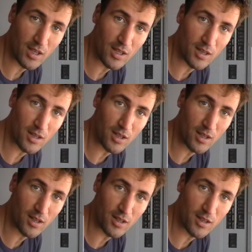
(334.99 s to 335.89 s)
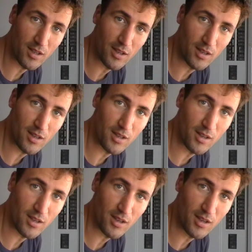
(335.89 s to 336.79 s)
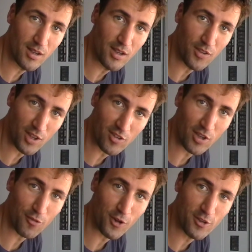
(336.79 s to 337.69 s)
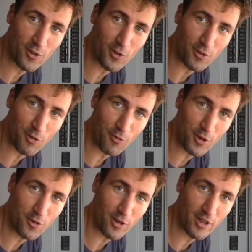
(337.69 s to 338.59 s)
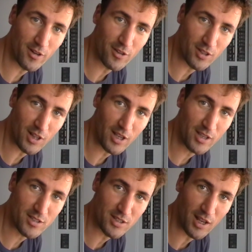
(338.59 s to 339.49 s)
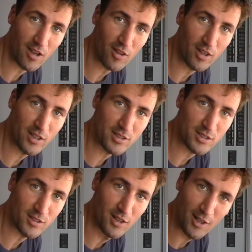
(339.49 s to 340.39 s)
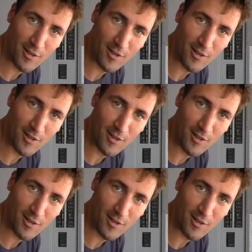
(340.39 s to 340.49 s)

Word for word: And uh, and things like freezers and refrigerators and lights and outlets and,